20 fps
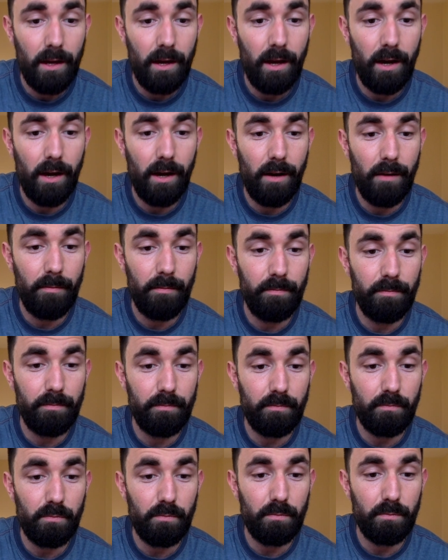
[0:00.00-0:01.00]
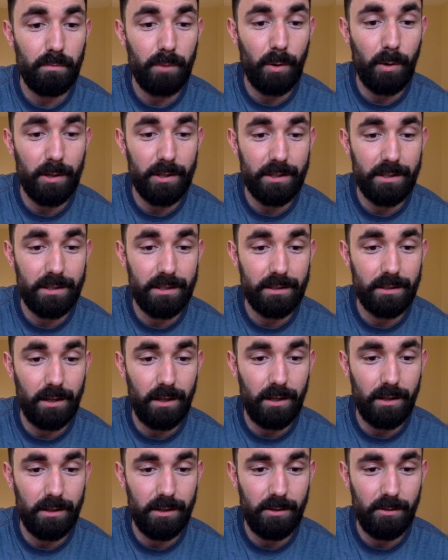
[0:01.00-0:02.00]
The question is,
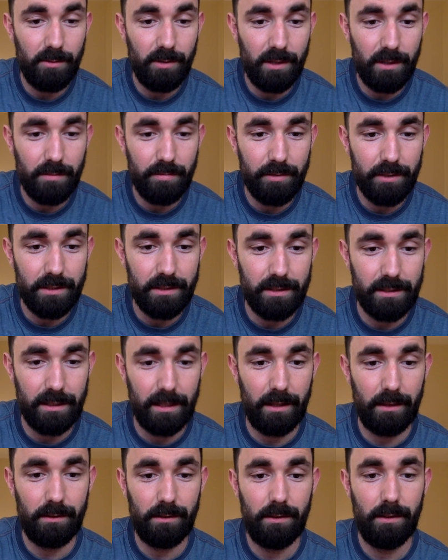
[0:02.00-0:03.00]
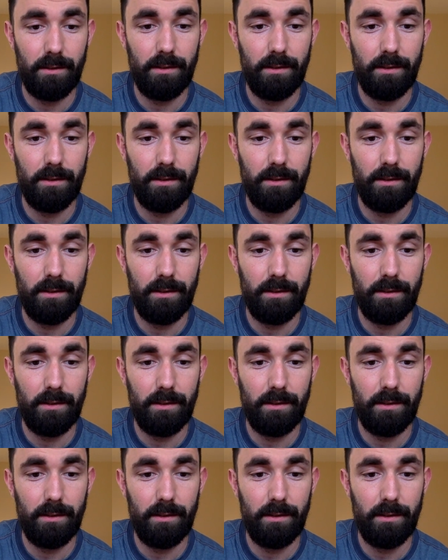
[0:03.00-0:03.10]
are you in a prison cell?